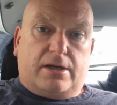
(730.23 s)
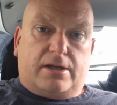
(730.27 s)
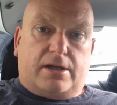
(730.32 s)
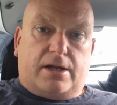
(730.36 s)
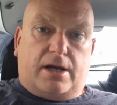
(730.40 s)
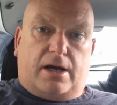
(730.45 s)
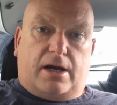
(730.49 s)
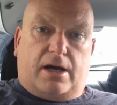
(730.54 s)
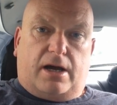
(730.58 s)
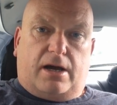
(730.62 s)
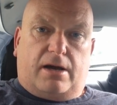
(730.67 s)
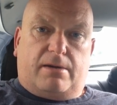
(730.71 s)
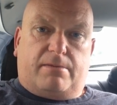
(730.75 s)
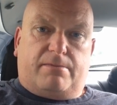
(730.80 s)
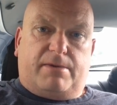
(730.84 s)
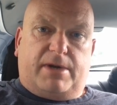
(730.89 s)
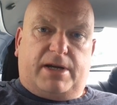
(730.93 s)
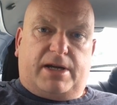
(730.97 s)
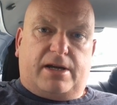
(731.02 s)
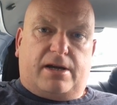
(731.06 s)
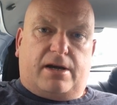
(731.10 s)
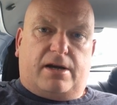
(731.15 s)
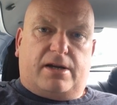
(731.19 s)
Now,
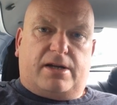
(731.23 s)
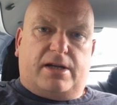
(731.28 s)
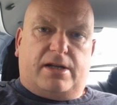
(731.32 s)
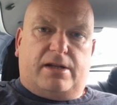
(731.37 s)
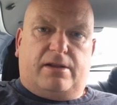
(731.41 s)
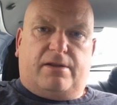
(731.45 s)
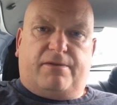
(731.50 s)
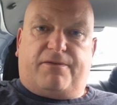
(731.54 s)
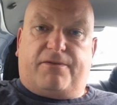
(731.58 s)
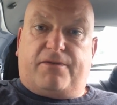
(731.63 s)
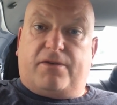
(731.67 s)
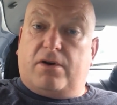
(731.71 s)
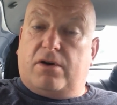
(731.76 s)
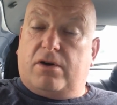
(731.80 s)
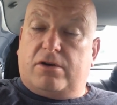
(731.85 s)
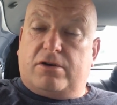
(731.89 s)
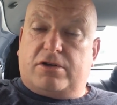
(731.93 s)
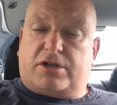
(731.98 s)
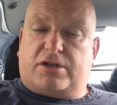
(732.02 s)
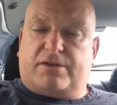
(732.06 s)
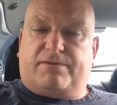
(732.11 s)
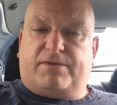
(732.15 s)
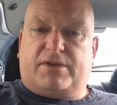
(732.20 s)
regarding the
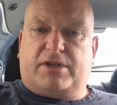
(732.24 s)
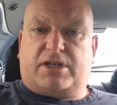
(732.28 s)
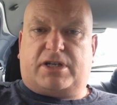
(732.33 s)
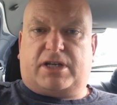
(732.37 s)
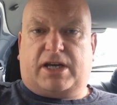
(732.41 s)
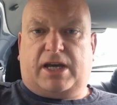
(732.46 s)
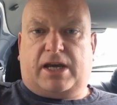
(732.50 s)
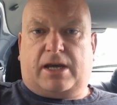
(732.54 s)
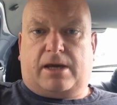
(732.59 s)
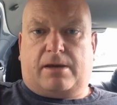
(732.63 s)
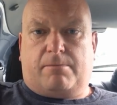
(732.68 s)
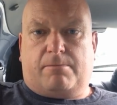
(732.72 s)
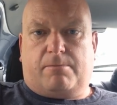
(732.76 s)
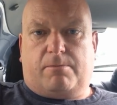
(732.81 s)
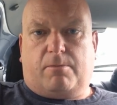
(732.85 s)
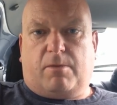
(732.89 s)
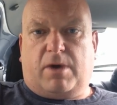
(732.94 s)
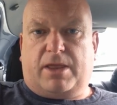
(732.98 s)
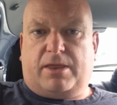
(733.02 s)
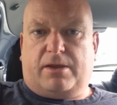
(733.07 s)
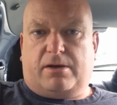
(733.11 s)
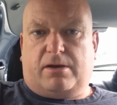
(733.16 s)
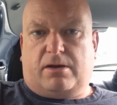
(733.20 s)
fairness of the scheme,
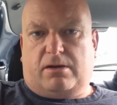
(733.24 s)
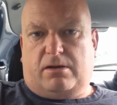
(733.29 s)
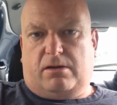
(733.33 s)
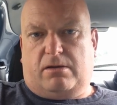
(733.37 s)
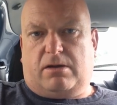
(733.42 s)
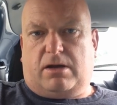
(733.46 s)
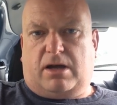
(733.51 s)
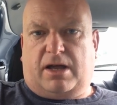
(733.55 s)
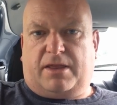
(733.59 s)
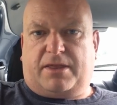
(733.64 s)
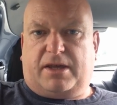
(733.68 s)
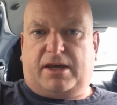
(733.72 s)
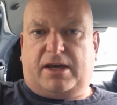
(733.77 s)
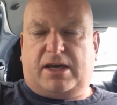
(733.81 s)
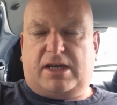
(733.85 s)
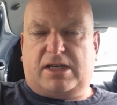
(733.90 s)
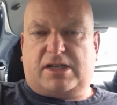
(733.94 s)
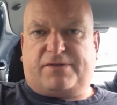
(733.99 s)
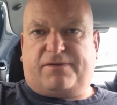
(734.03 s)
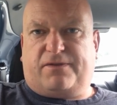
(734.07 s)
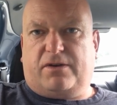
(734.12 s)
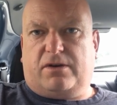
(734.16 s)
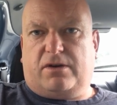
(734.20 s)
whether I think
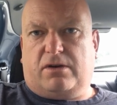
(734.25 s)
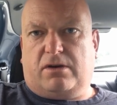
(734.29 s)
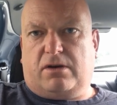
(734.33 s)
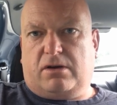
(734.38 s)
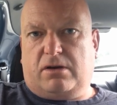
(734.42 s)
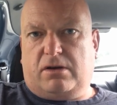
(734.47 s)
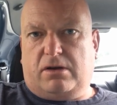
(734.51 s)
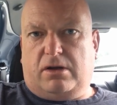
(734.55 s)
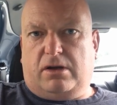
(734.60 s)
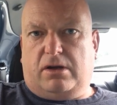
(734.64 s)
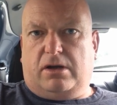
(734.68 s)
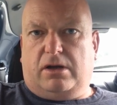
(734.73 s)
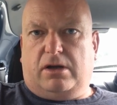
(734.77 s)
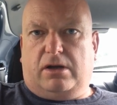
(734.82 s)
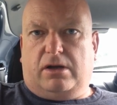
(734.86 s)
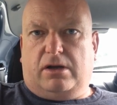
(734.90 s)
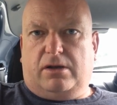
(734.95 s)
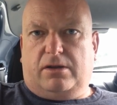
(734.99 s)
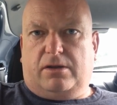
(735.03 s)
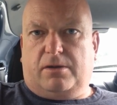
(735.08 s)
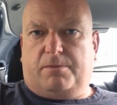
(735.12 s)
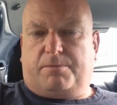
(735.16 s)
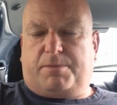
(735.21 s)
it's fair
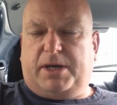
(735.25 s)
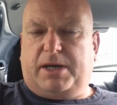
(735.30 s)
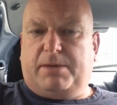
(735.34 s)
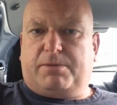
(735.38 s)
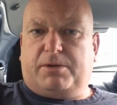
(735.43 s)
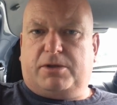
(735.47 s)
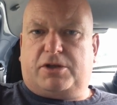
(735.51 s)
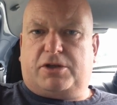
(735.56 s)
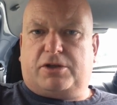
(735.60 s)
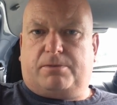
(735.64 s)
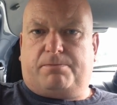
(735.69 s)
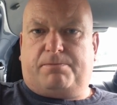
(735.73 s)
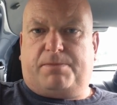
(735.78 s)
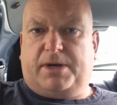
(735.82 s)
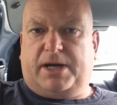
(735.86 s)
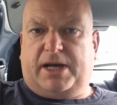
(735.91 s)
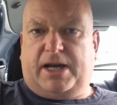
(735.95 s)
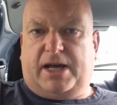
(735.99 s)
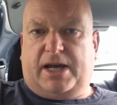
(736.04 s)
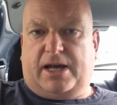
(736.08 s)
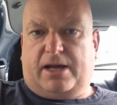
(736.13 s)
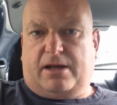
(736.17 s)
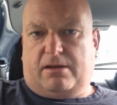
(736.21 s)
that people should
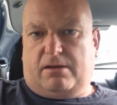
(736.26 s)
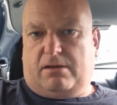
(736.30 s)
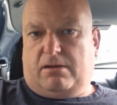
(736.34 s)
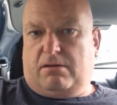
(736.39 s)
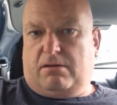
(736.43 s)
pay,